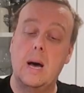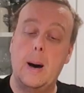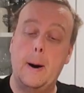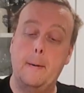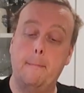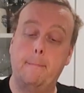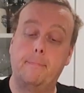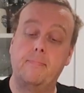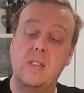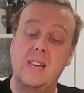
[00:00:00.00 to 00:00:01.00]
um,
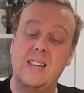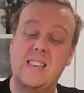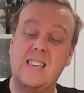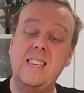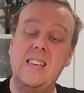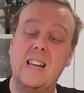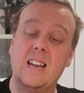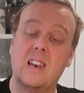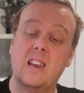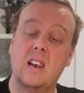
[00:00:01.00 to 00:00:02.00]
it's
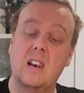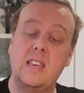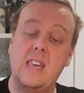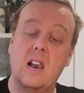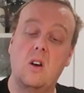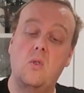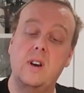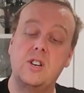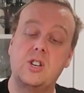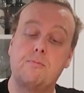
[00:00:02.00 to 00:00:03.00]
a little
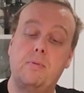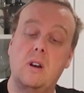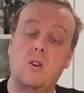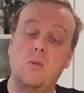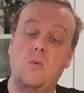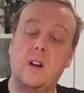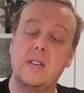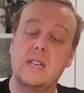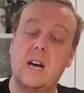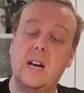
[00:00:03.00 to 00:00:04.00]
yellowish, but on
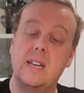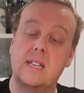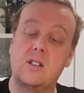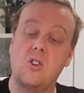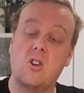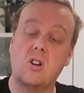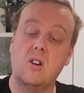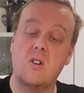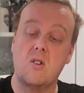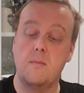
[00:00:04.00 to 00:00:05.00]
one side it's
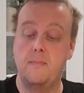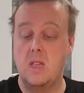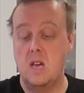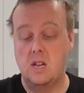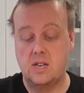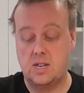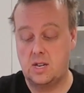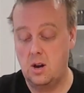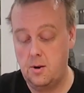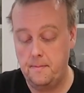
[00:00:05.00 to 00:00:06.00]
darker.
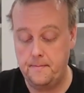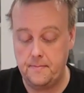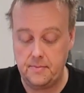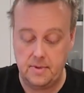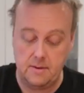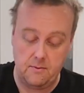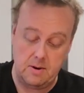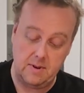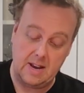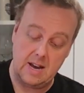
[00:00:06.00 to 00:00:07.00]
So
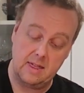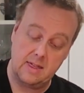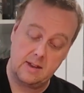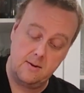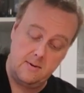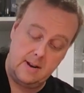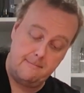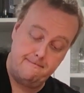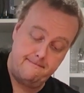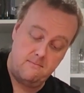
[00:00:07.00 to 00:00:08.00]
when we cut through
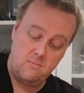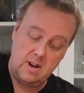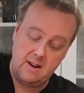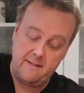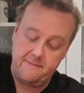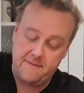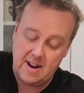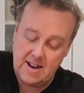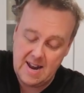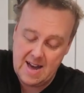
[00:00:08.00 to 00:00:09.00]
it, we're gonna
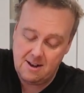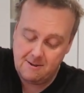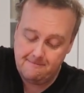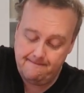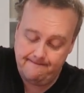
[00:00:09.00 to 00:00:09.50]
find out